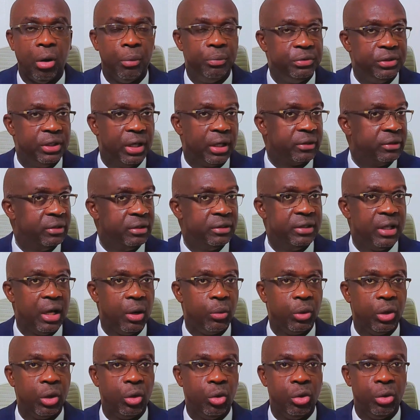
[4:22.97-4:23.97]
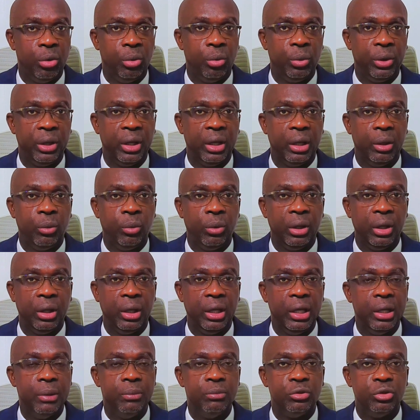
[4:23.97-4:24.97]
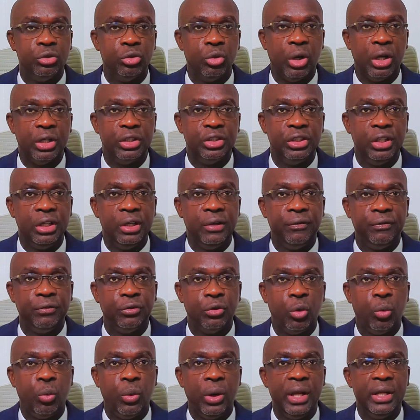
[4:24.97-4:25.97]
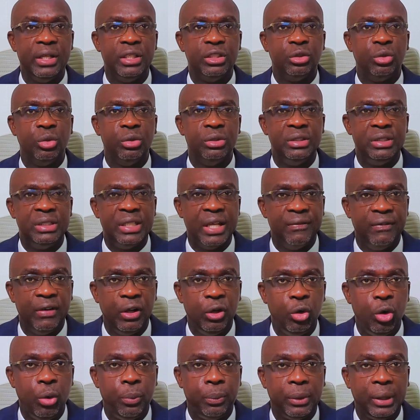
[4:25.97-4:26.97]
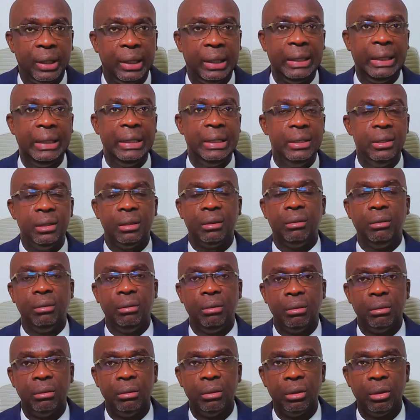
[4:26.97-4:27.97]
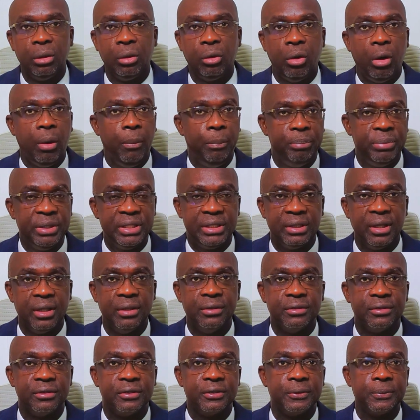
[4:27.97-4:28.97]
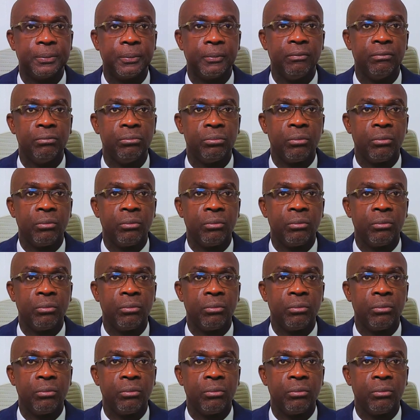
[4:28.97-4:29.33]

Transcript: objectives that we aim to achieve. So, one is to develop clinical competence.